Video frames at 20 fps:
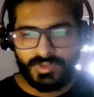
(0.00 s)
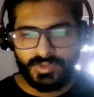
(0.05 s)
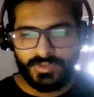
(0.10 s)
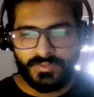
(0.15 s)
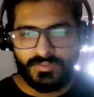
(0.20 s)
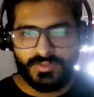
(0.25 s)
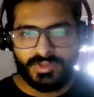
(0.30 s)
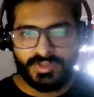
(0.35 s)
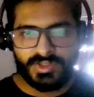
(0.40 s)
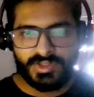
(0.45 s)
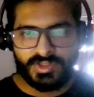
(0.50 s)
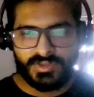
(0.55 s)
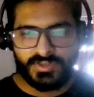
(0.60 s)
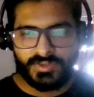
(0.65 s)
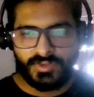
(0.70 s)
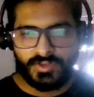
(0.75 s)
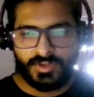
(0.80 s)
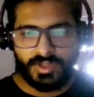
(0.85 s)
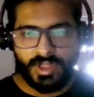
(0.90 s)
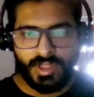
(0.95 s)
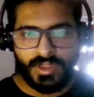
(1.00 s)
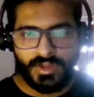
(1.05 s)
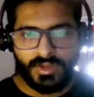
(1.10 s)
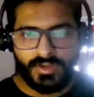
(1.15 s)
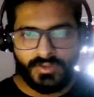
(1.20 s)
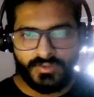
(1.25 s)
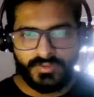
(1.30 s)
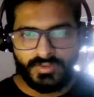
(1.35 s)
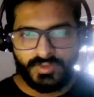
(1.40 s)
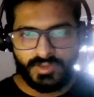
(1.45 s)
which is your array
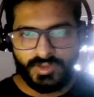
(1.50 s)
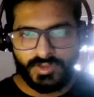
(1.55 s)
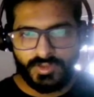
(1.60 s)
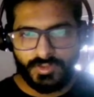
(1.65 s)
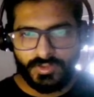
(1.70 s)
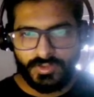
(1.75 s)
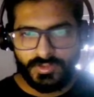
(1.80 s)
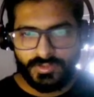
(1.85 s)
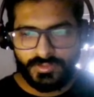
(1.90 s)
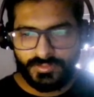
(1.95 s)
of 0,